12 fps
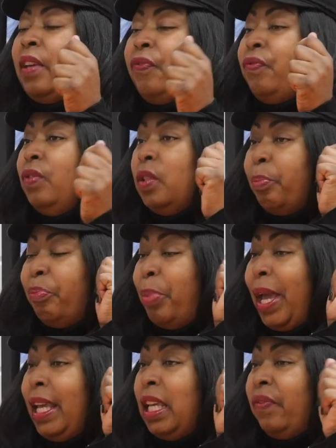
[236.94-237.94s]
if,
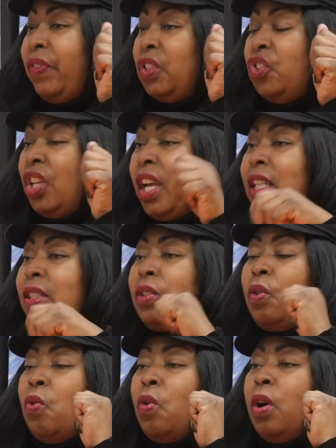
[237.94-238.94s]
bang if it's
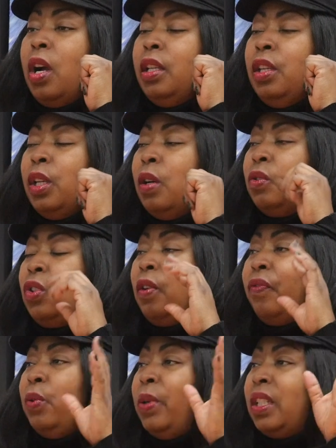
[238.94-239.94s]
yes, or, you know, so
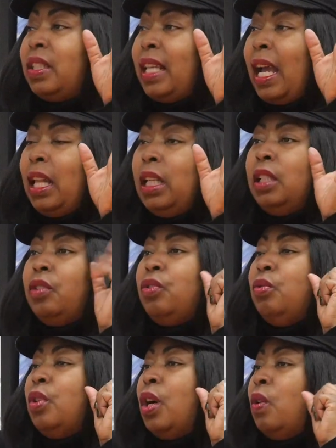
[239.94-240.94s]
if you hear silence,
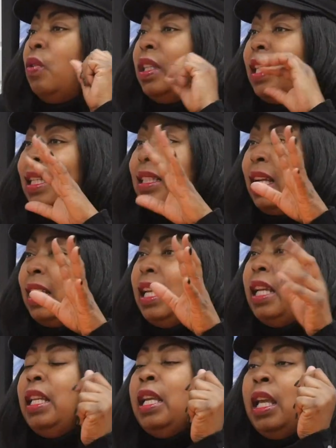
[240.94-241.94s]
you know that that's not
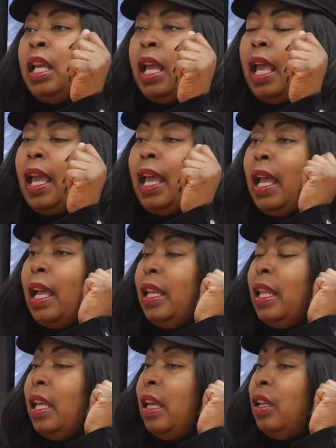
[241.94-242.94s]
it.
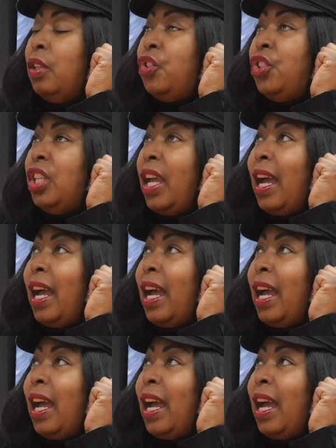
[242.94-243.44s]
And it, she